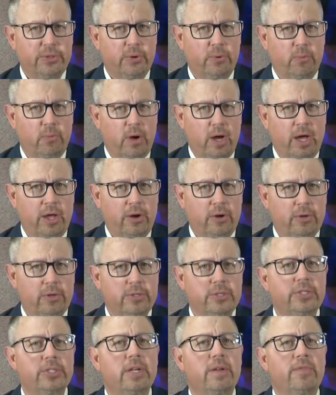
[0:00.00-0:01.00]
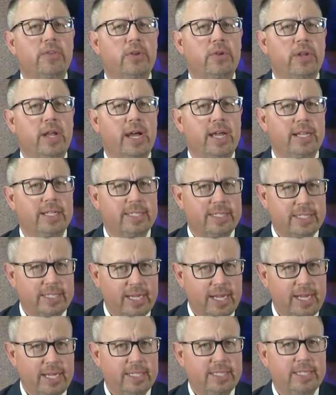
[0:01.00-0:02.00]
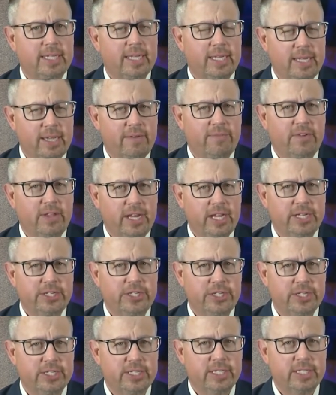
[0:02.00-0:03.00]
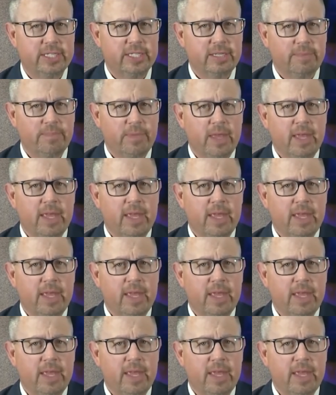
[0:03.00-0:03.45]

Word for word: the waters of the United States definitions.